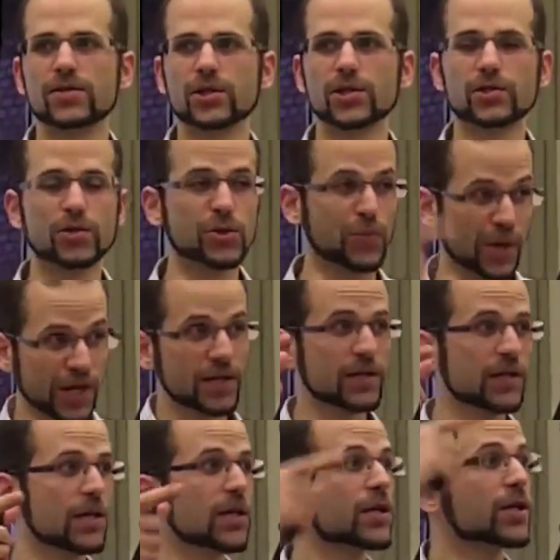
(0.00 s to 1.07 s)
So you sprint,
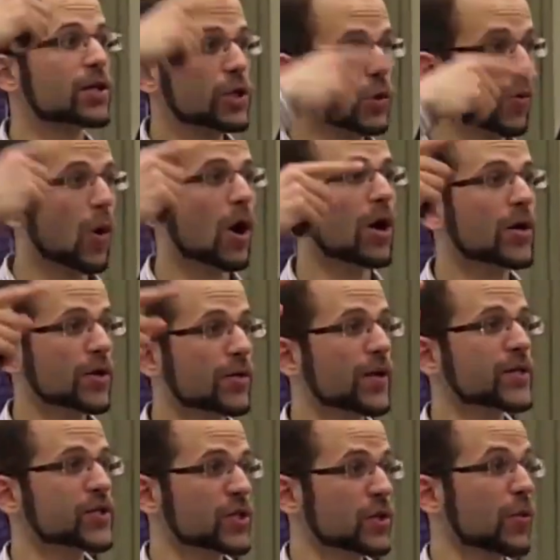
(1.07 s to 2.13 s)
then you walk the
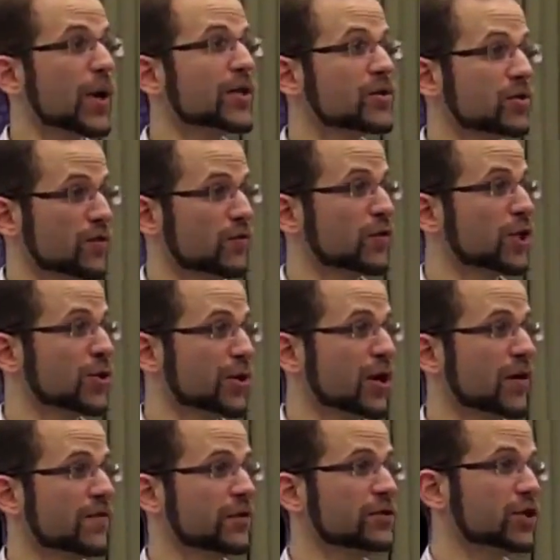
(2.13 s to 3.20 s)
rest of the way till you're fully
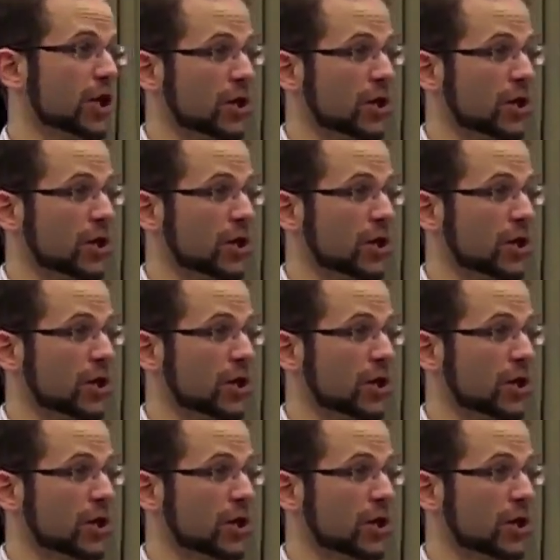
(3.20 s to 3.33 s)
recovered.